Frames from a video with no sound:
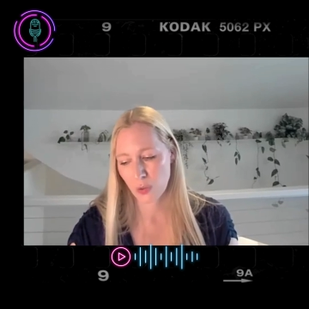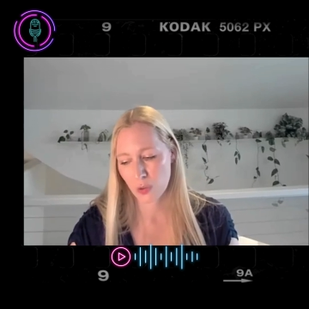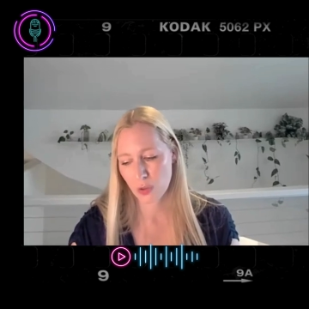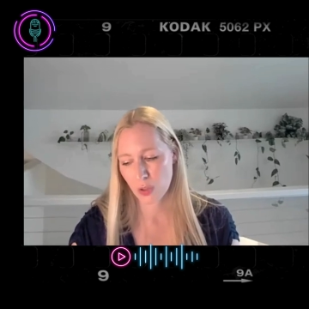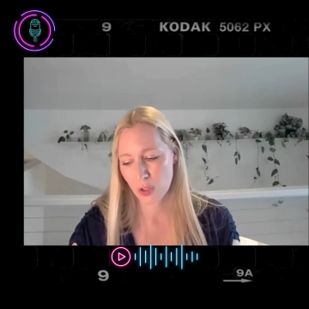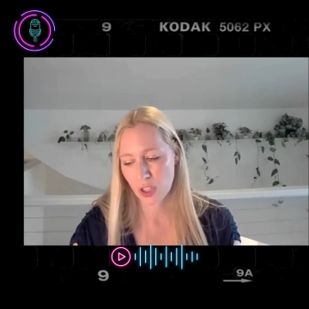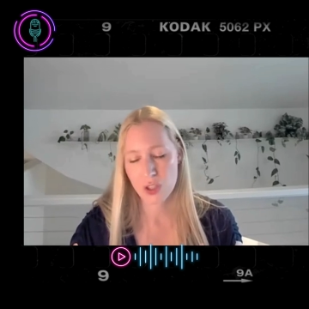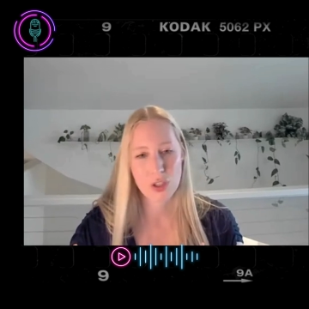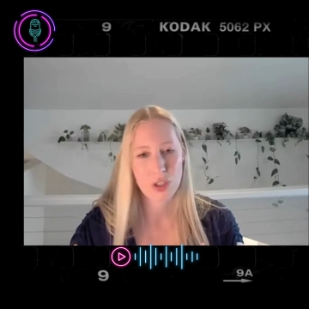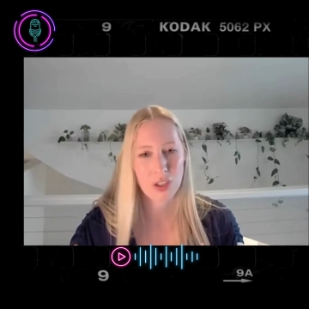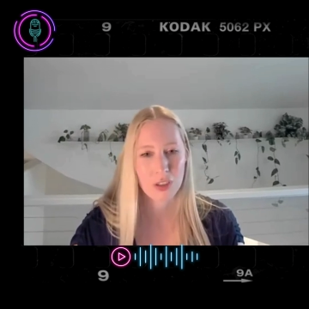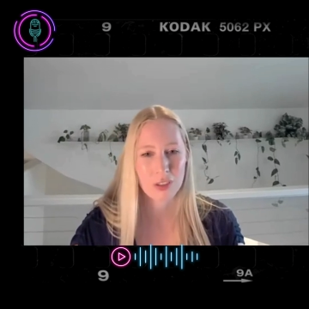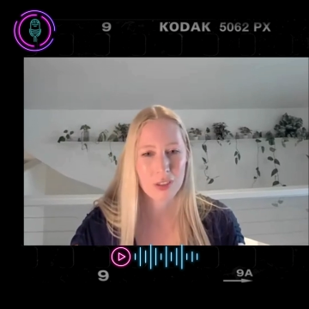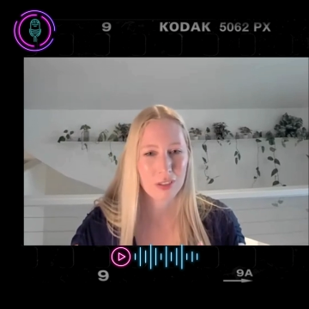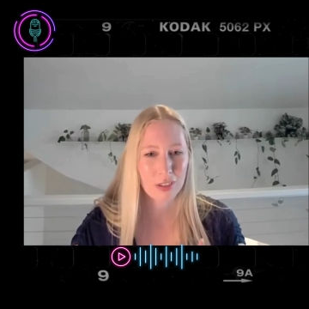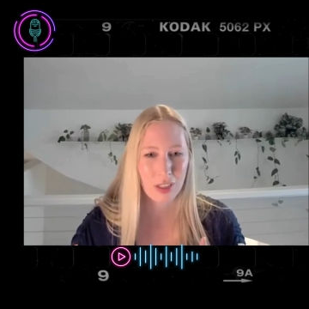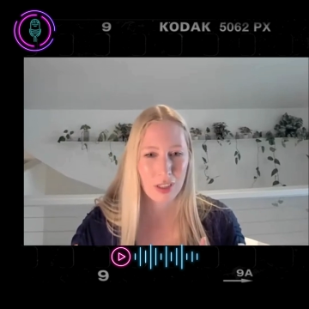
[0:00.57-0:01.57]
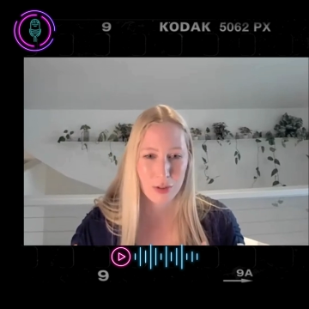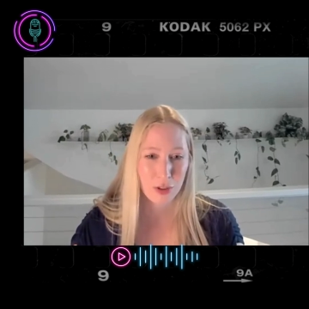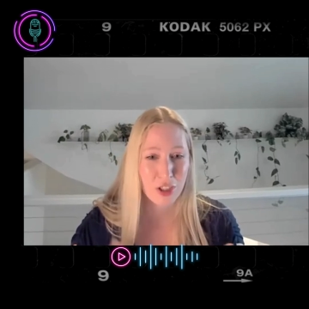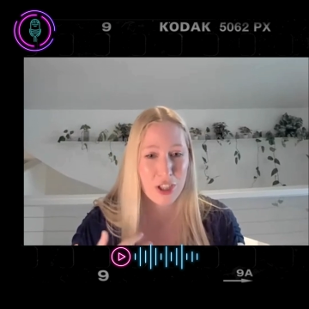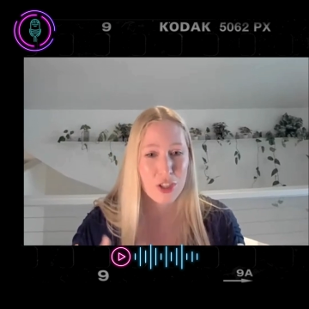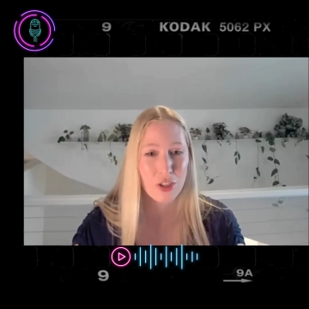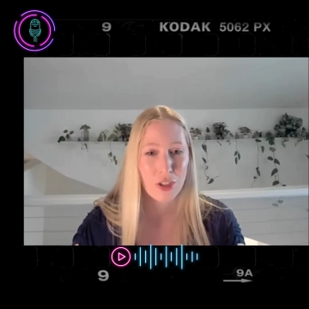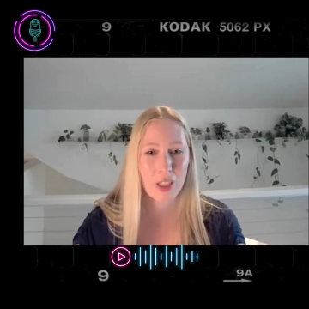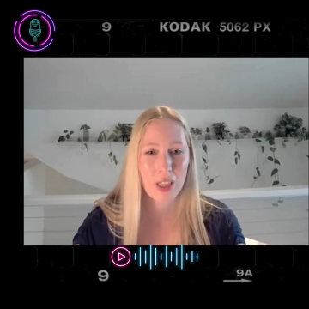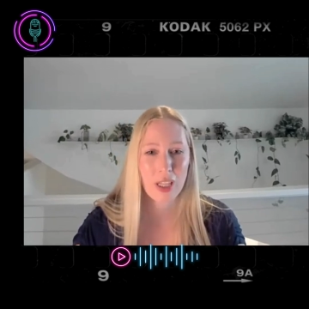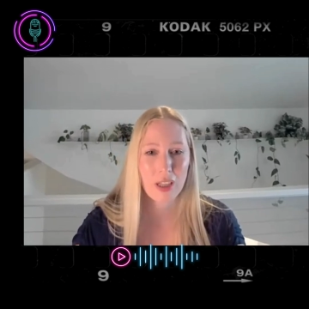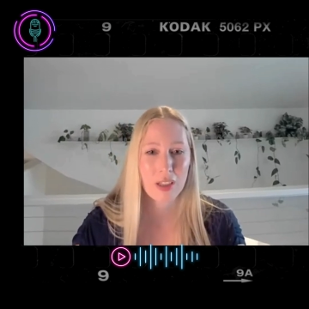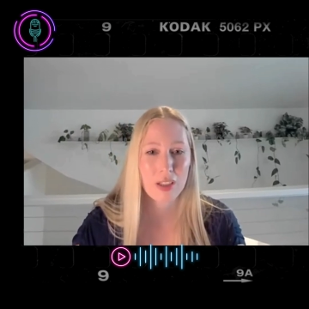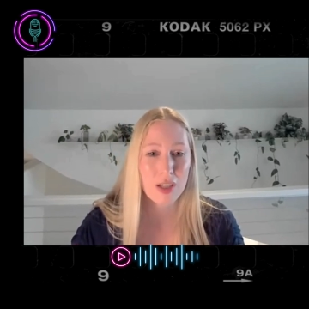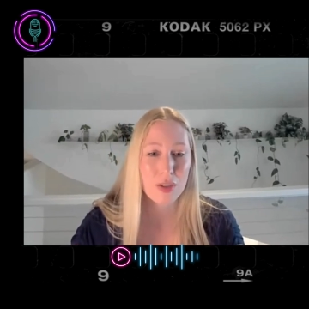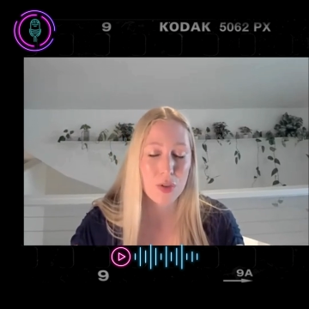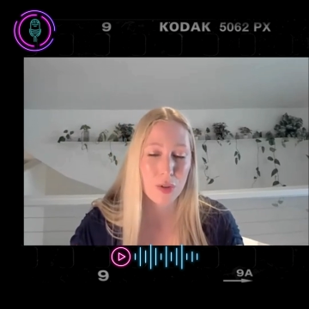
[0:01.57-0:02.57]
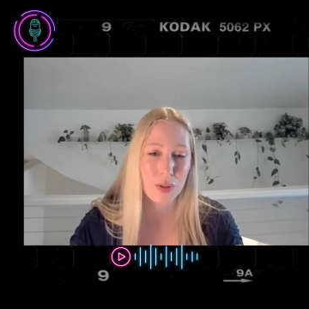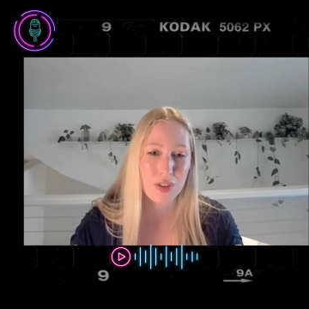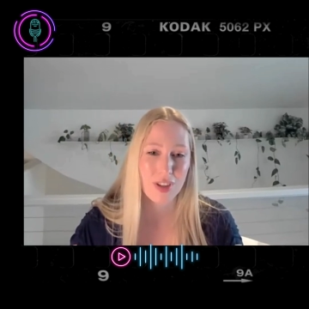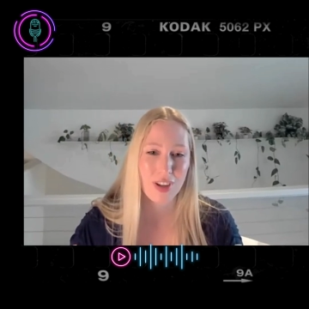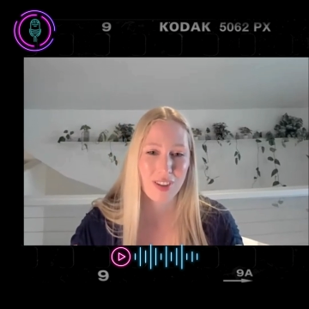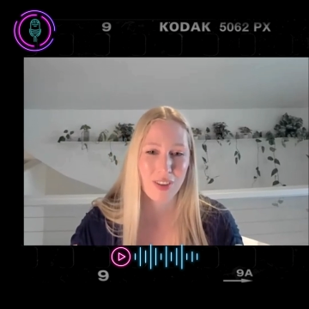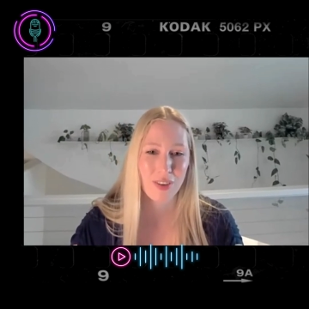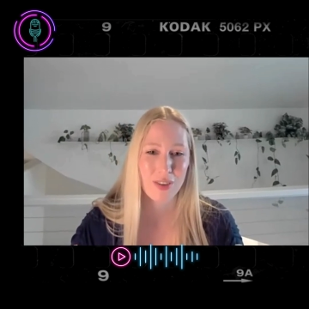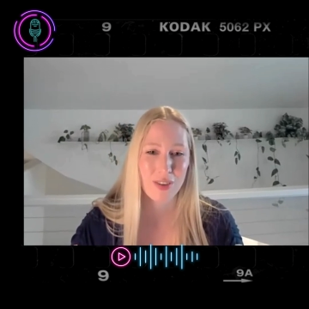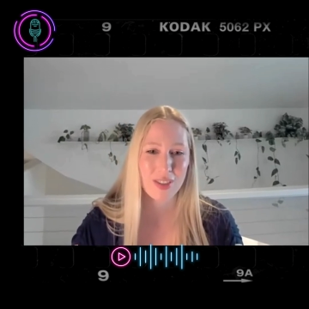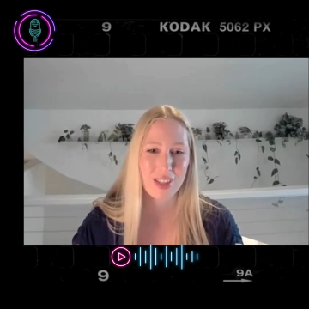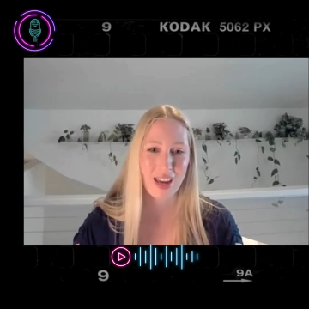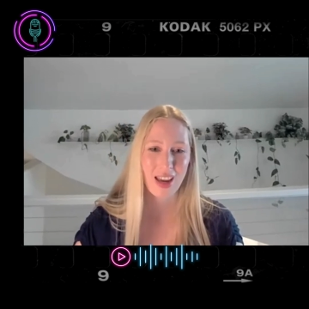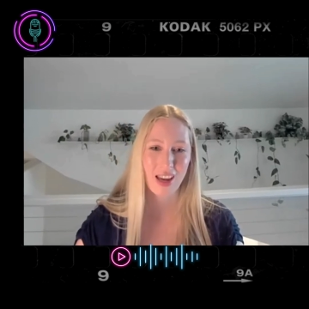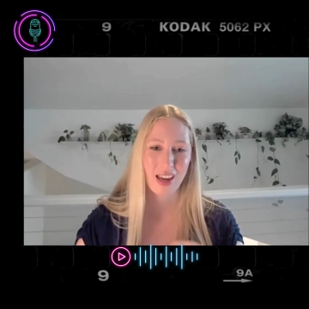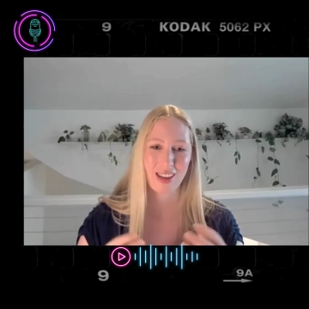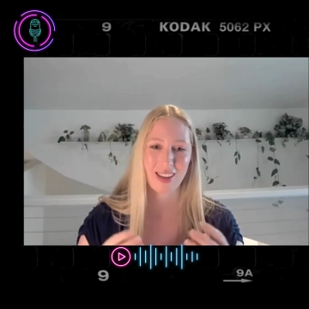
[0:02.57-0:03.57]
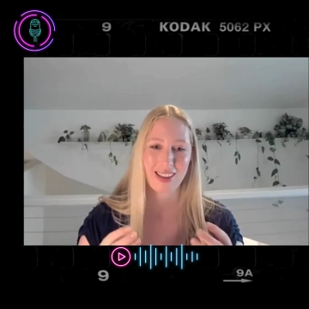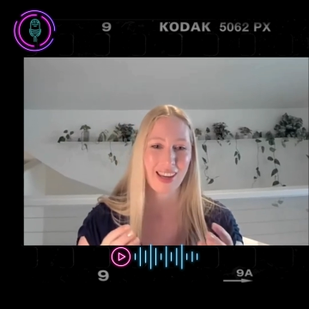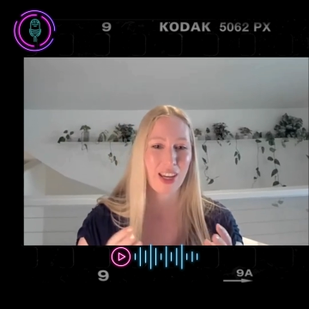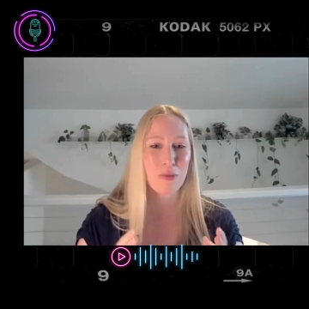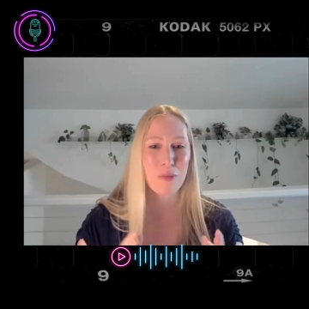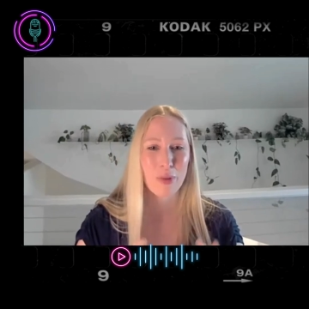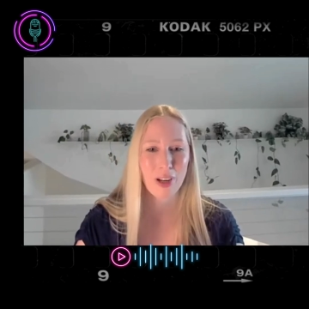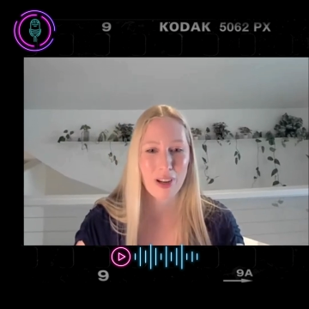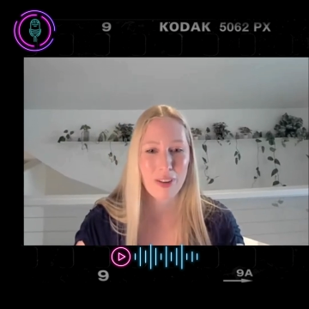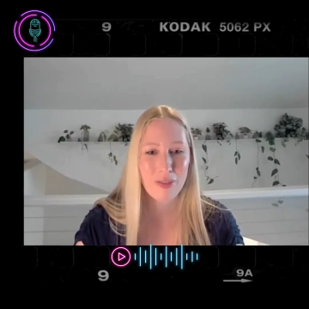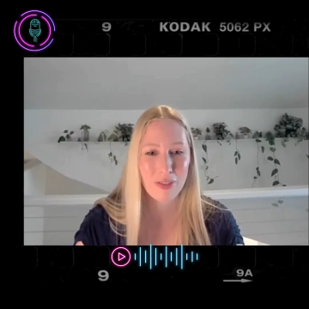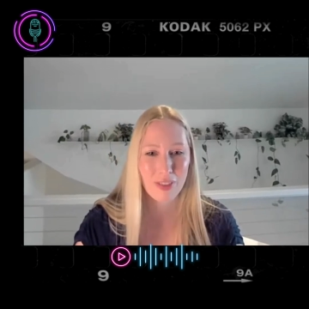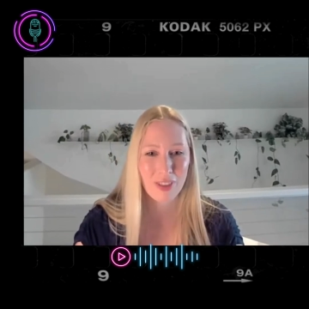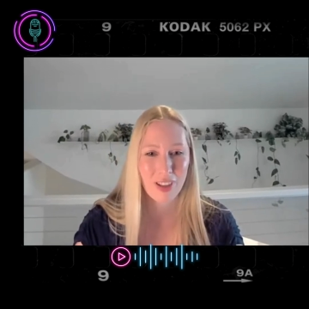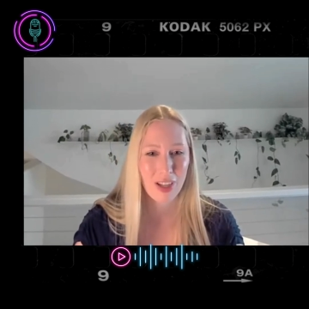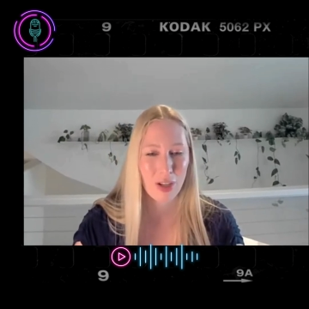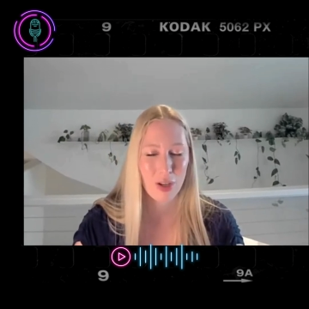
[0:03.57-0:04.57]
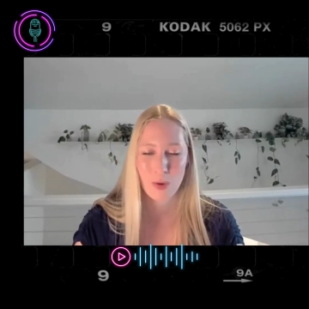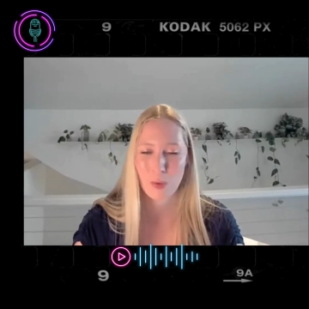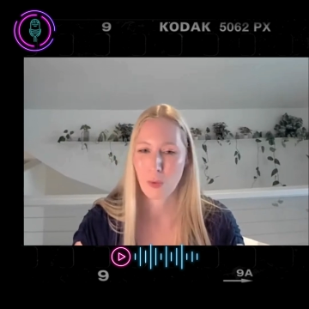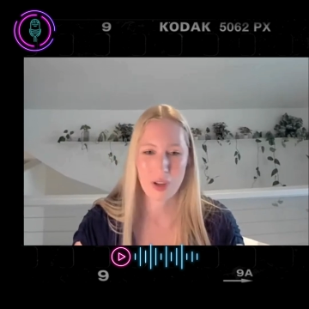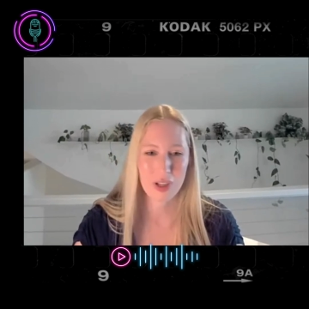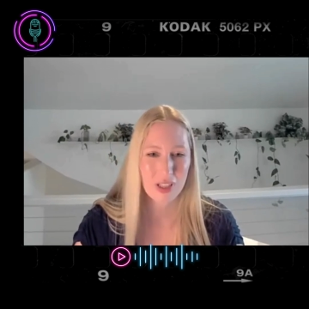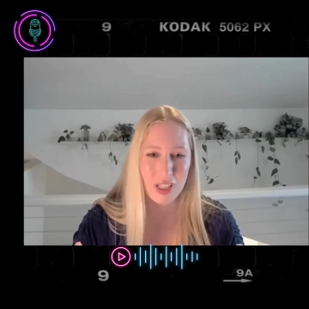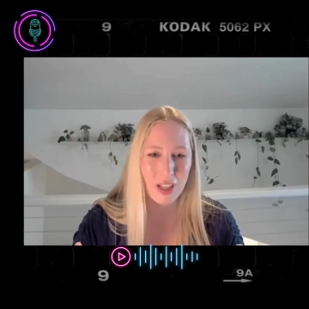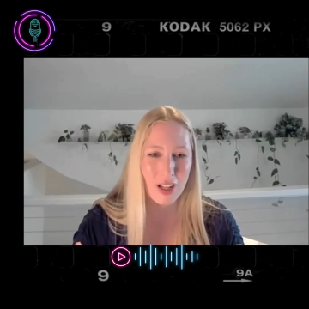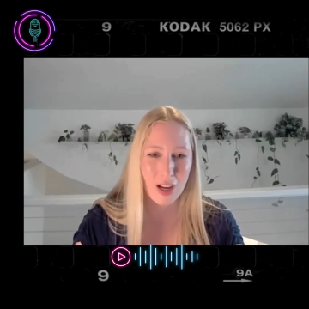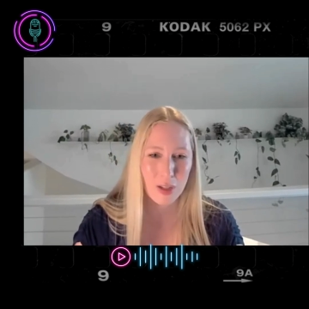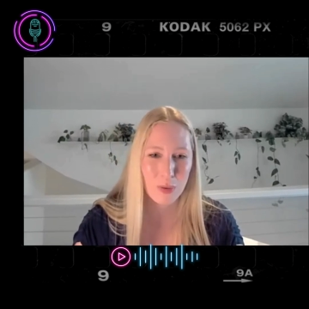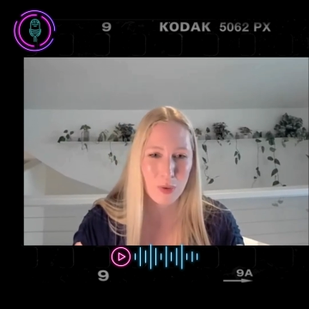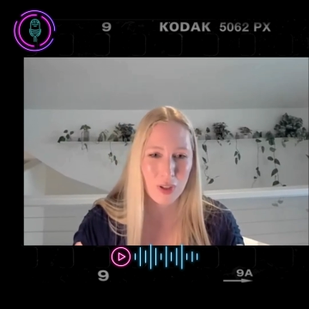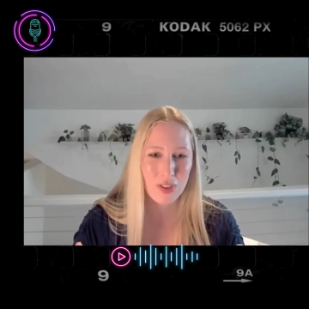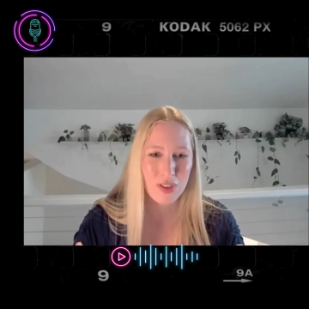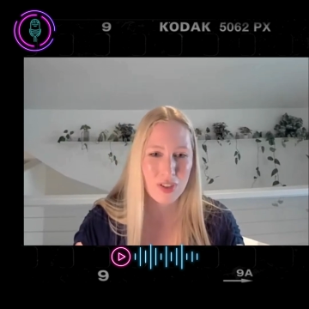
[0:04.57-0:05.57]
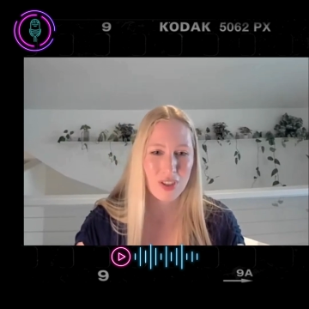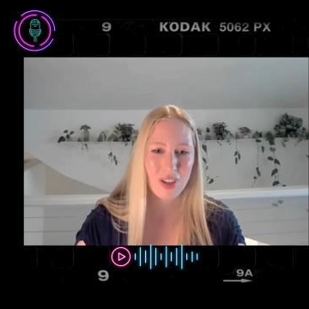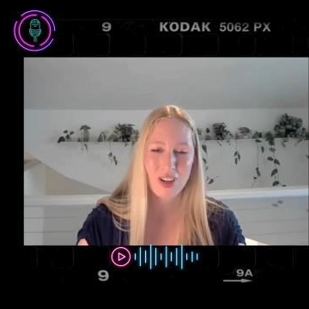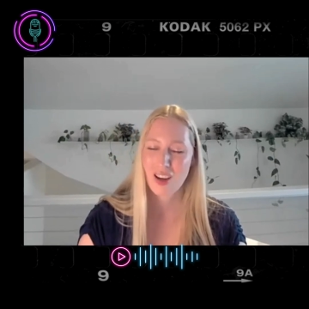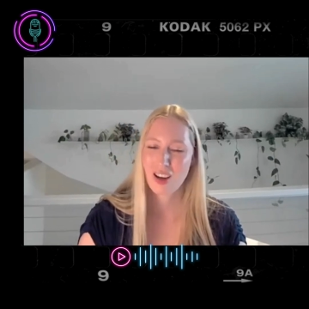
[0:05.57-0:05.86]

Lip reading: traditionally, industrial designers they get a brief. What does the client want?